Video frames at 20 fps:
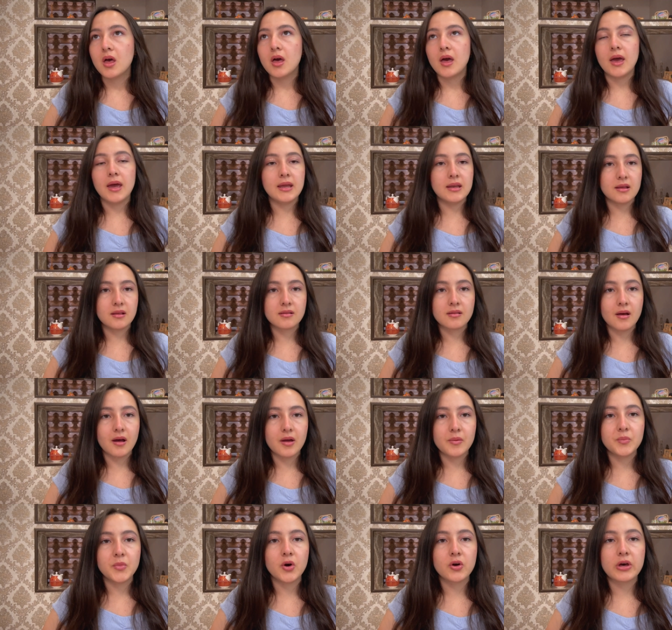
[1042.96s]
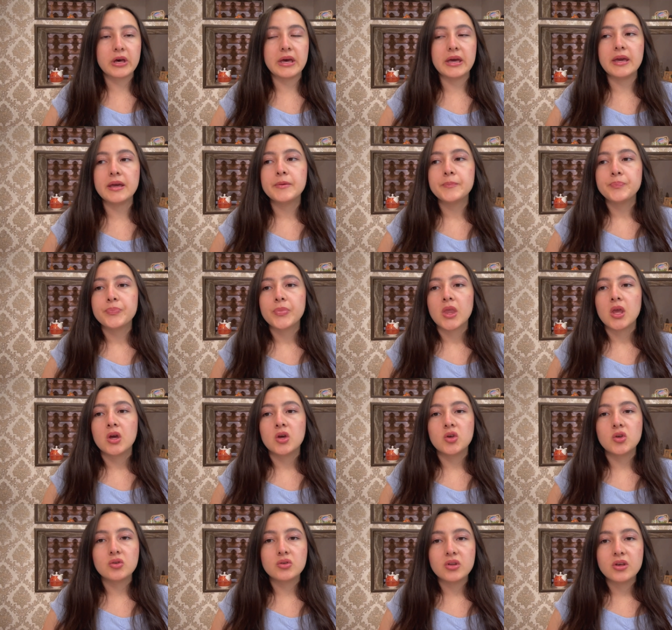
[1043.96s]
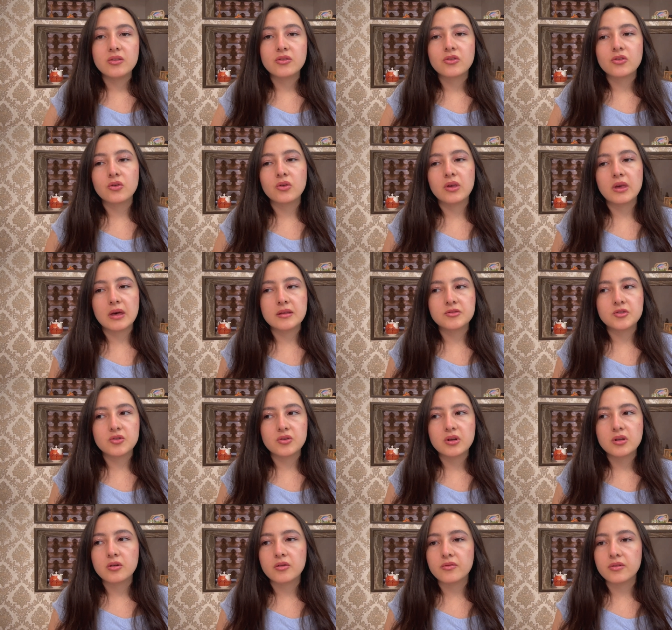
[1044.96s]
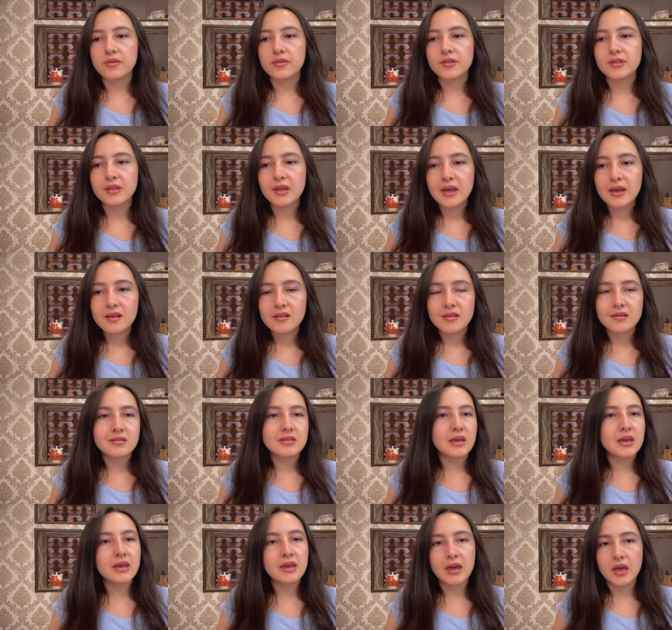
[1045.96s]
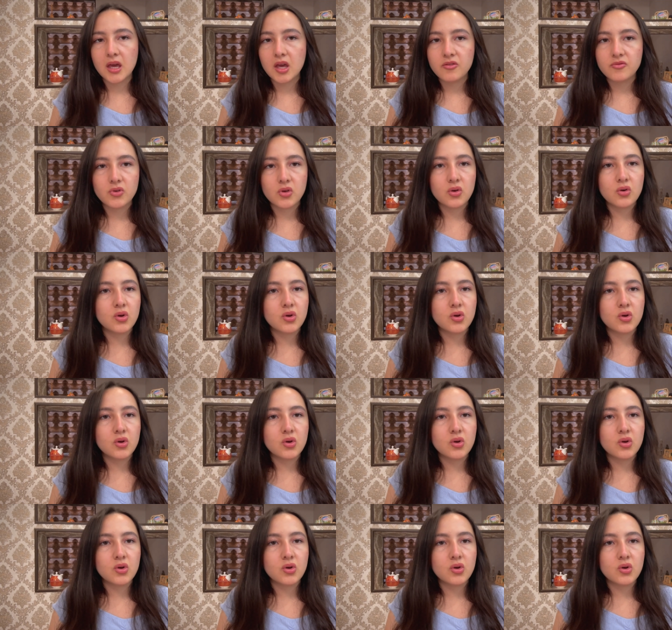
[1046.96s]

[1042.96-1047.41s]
any time, okay? You need to get rid of the things that they gave you.